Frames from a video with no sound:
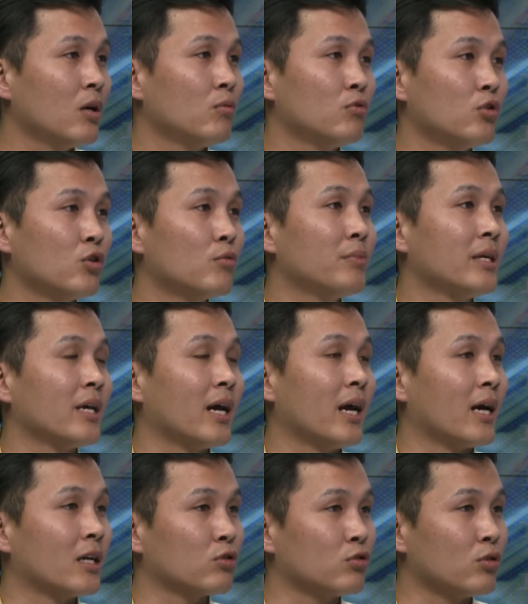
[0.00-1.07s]
would be
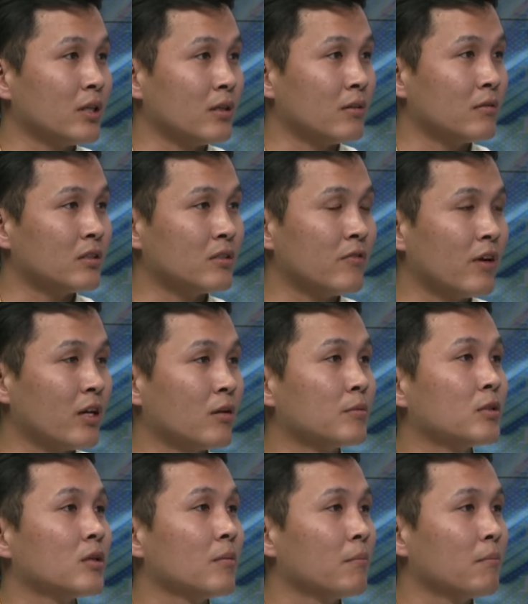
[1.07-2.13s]
actually
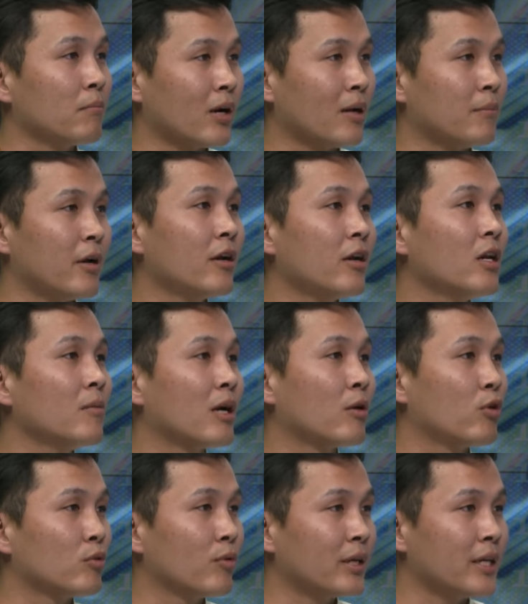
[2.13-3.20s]
developed primarily by
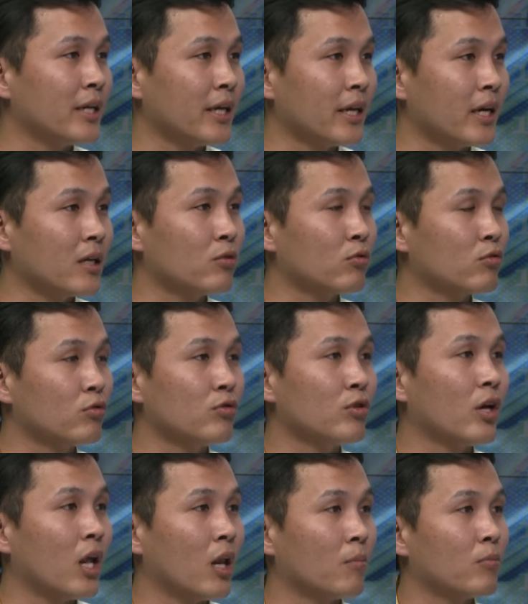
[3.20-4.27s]
Wadhwani AI through the
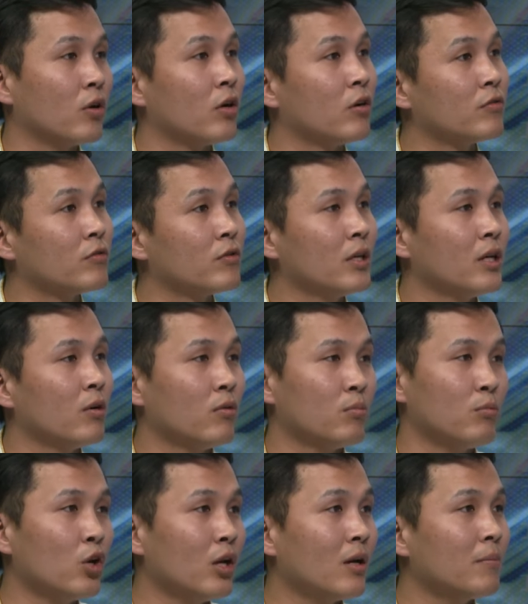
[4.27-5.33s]
help of
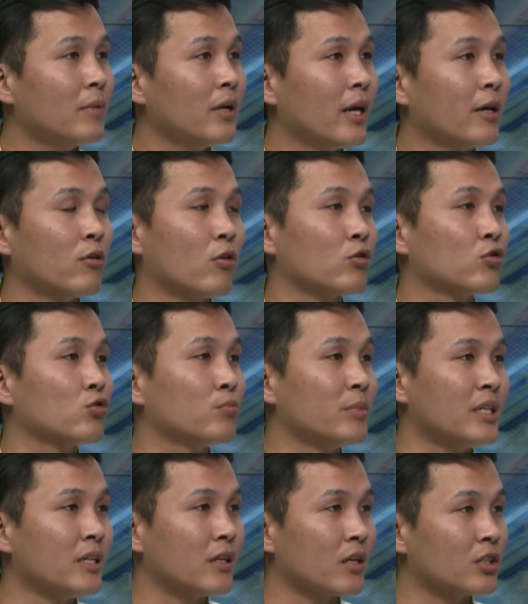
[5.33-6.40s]
Monlam and also
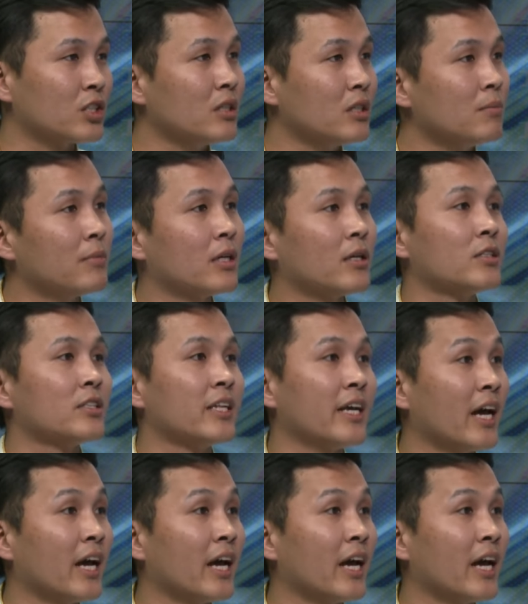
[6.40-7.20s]
BDRC, because they